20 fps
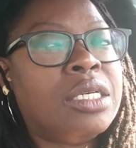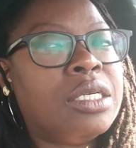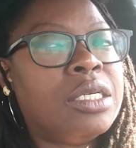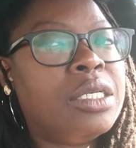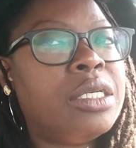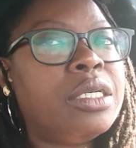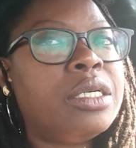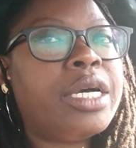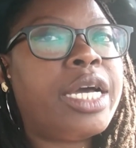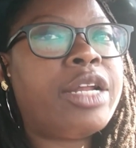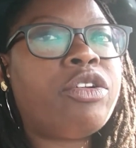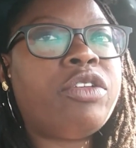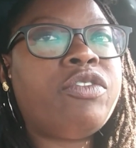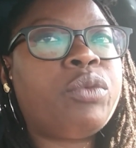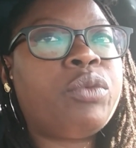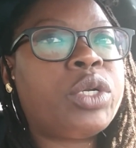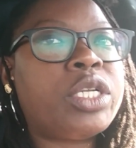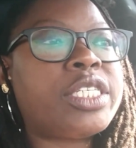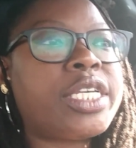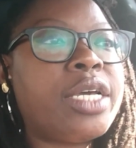I don't even
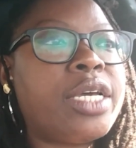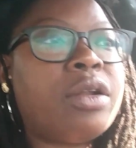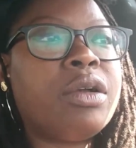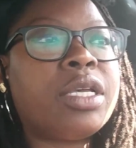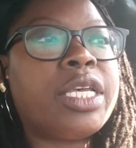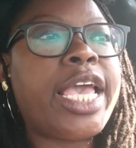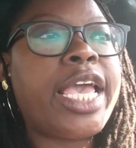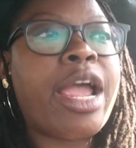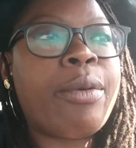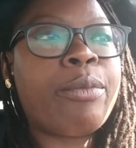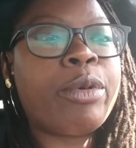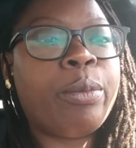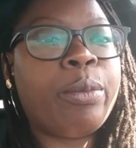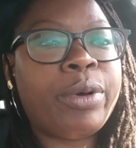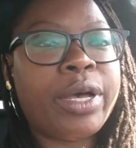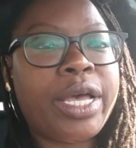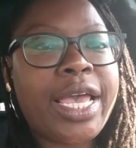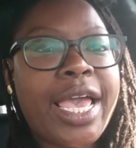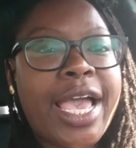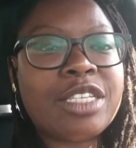want to say it on camera,
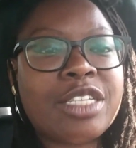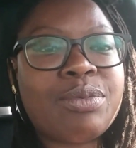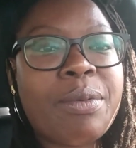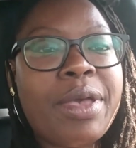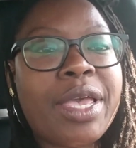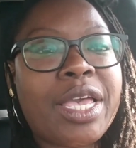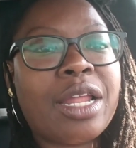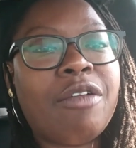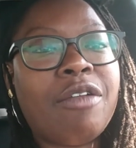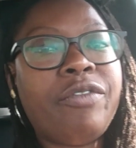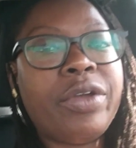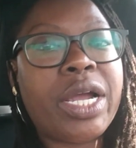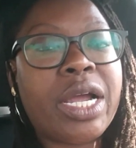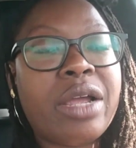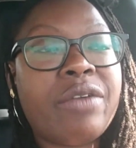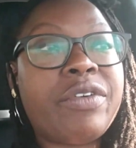but it has me making a very,